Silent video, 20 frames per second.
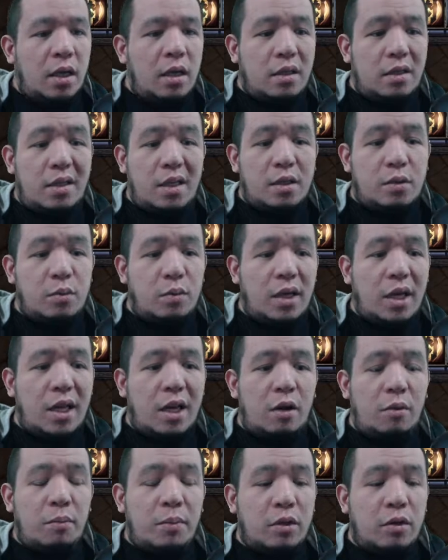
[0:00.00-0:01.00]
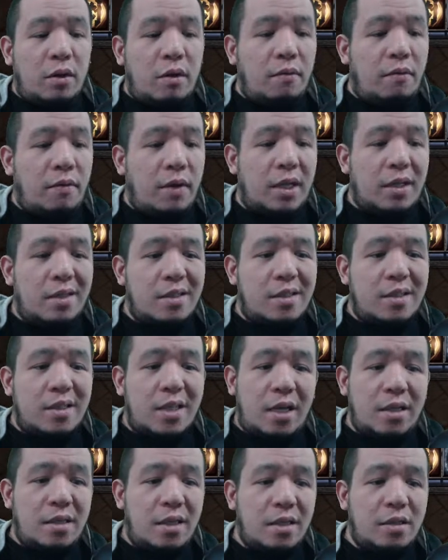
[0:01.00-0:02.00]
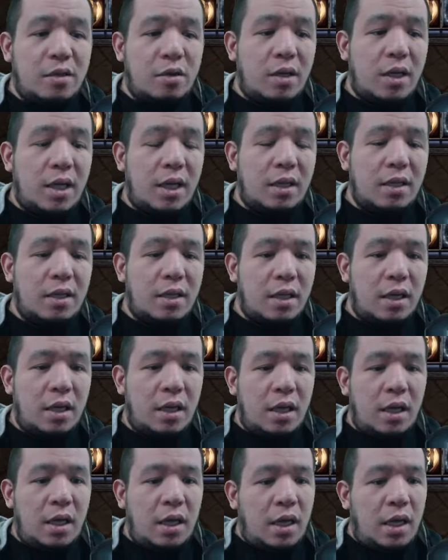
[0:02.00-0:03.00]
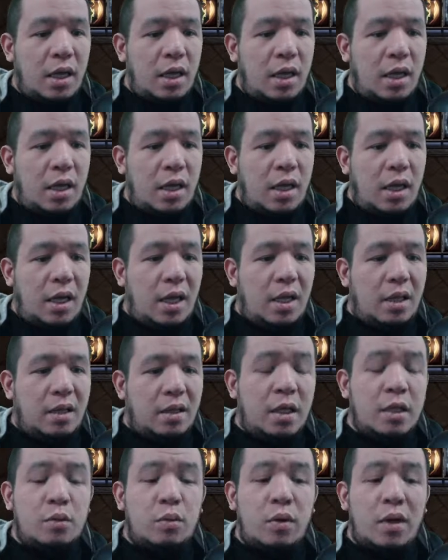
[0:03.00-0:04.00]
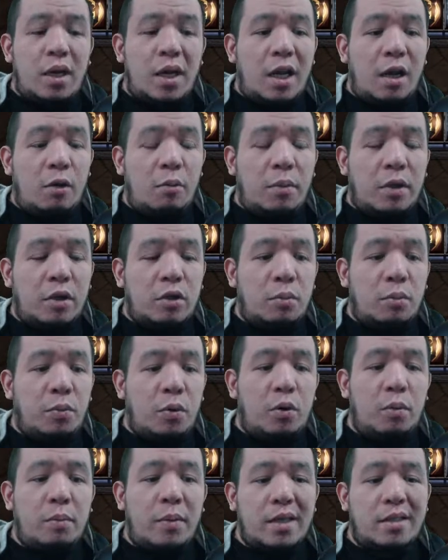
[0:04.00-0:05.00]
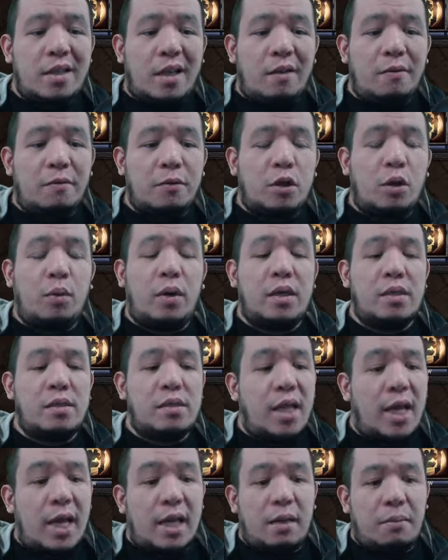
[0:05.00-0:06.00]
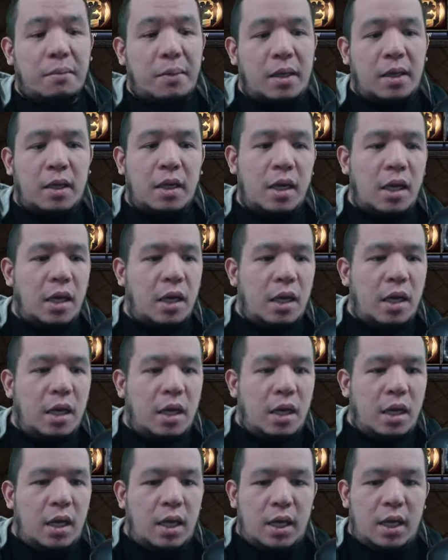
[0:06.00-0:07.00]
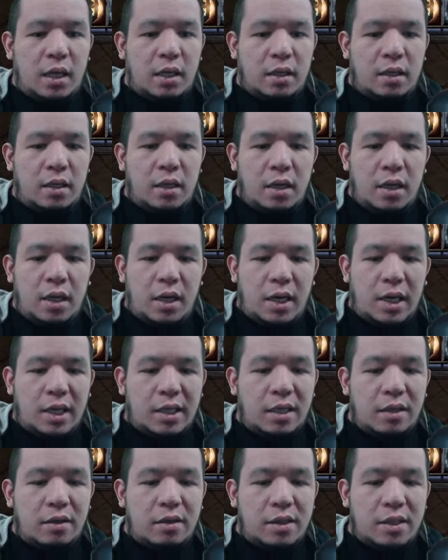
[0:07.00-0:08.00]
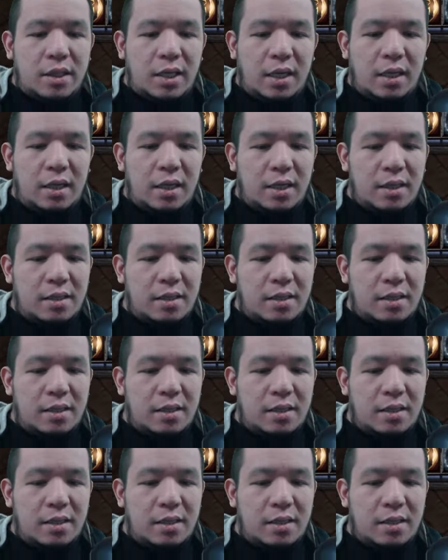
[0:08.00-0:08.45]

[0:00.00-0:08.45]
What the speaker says: This will allow me to inflict stasis on hit, and this will allow me to pull myself towards the enemy. And another skill is